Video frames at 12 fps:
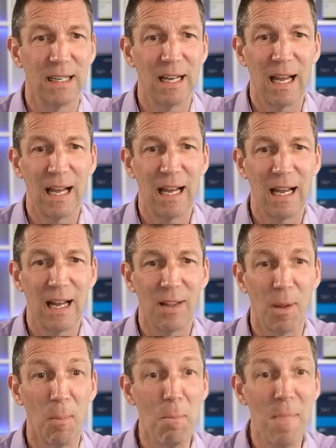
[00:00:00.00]
Uh,
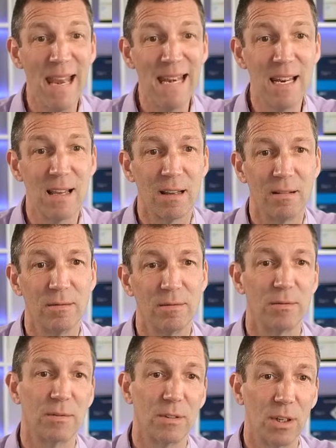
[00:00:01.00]
the min.
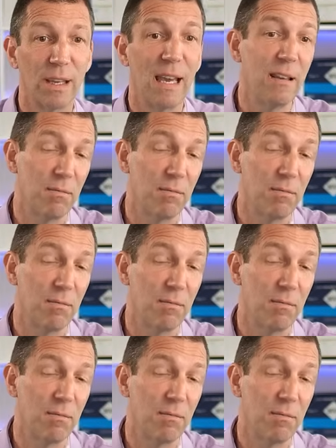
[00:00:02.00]
Okay,